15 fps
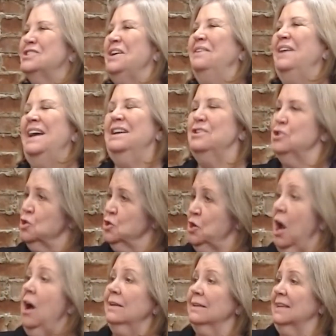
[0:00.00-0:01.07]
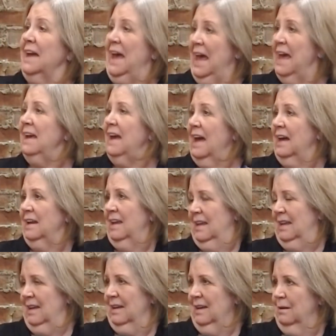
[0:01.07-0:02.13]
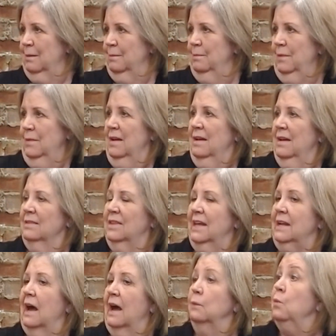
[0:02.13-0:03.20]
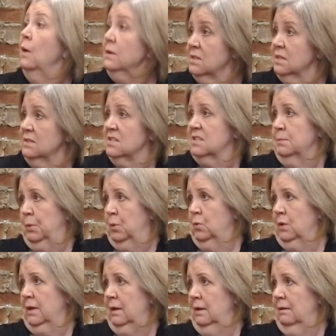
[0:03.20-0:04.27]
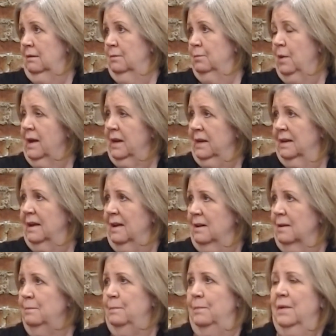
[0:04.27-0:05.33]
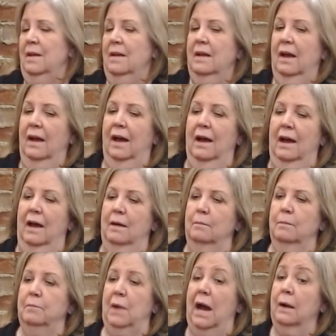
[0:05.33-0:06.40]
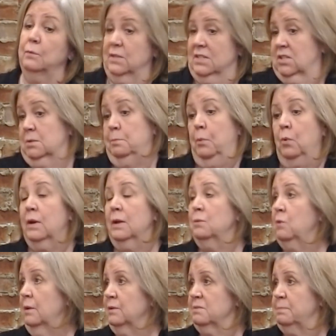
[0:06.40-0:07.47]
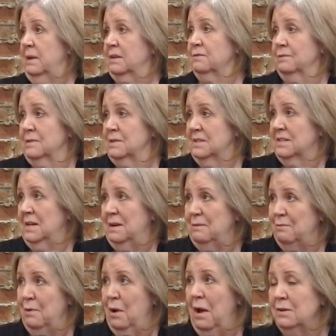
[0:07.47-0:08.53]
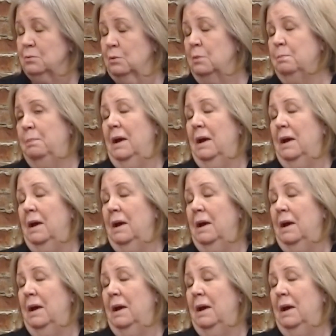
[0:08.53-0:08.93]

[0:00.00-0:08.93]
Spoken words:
So it shocked the heck out of him that I wasn't supporting Brian Kemp. I was supporting what was best for the city of Roswell.